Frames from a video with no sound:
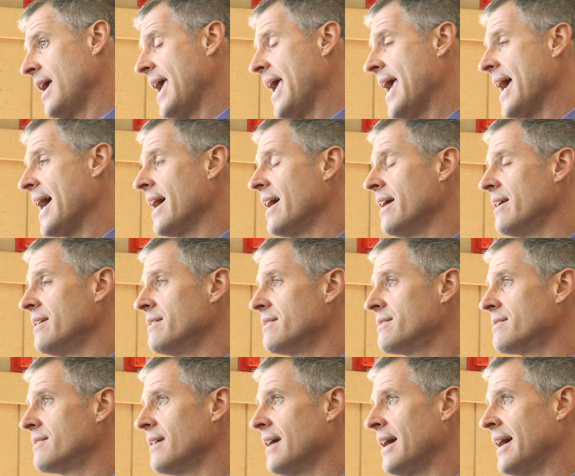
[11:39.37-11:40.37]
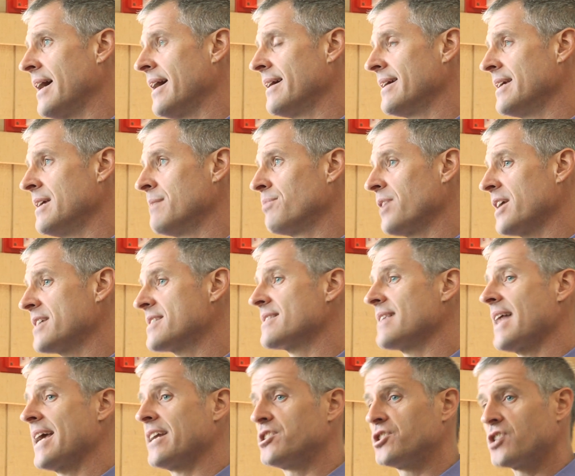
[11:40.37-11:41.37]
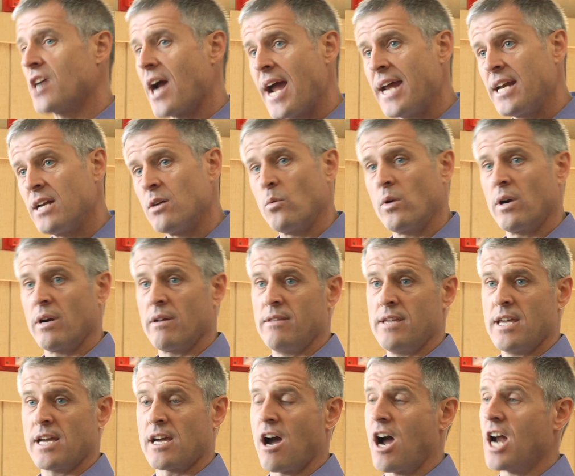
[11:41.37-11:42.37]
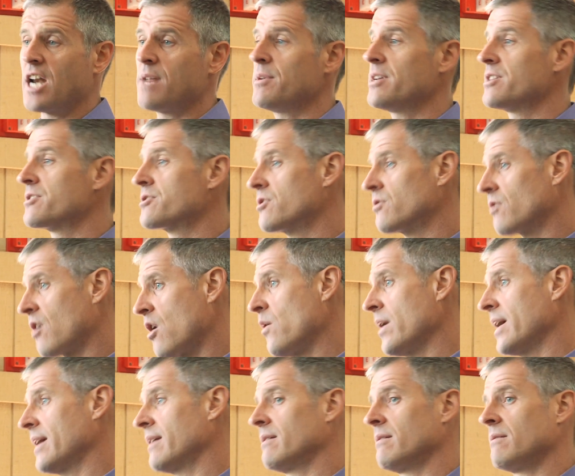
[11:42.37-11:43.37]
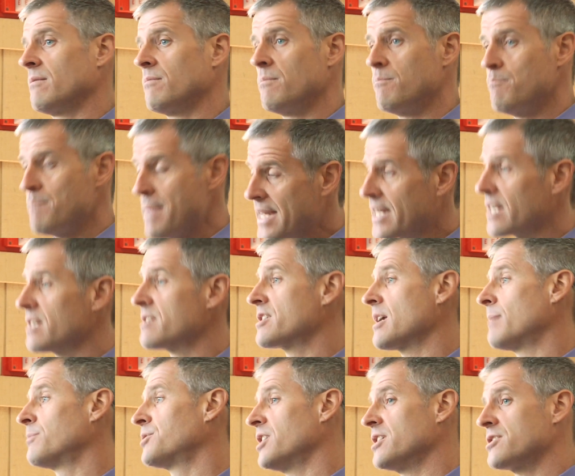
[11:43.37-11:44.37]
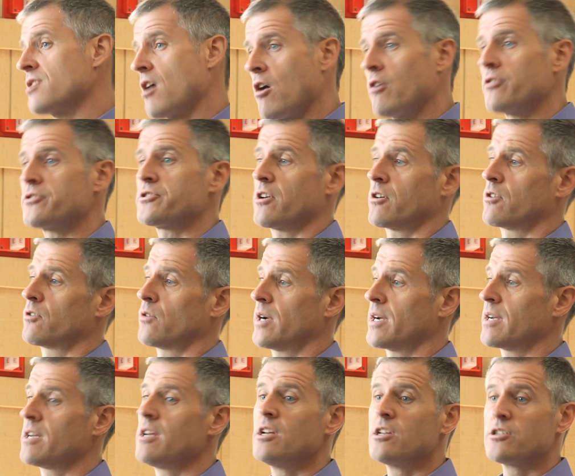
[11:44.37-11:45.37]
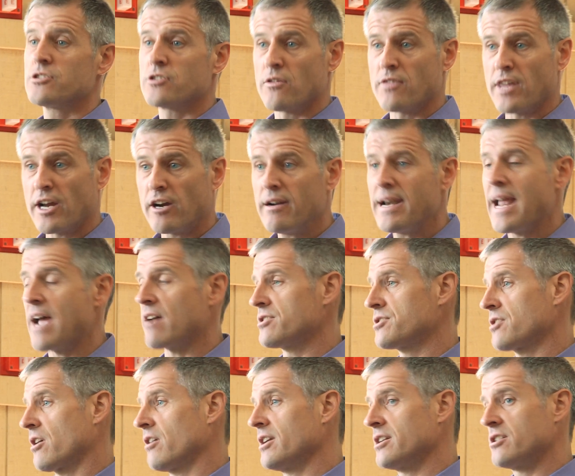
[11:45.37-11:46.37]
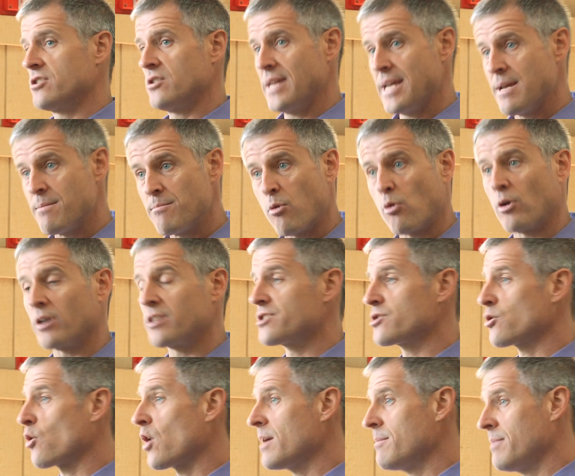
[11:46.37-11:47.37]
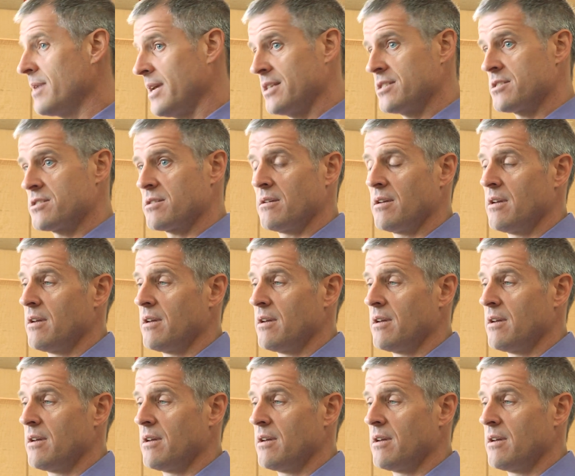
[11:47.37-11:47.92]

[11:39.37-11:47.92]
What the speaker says: And in places like China, where the economy is growing, meat consumption is also growing. So they're now starting to import soybeans